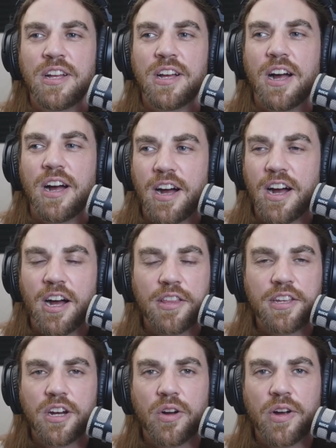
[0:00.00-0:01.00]
I
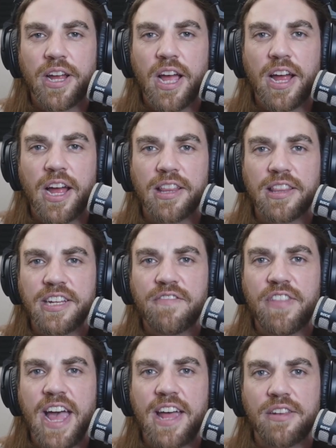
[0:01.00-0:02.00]

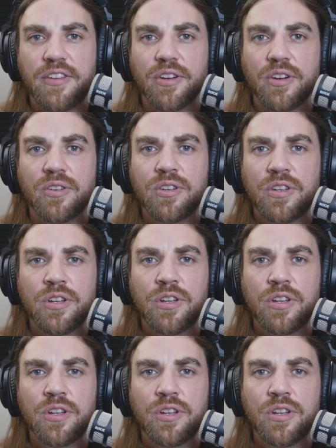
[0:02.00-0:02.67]
leave that deal.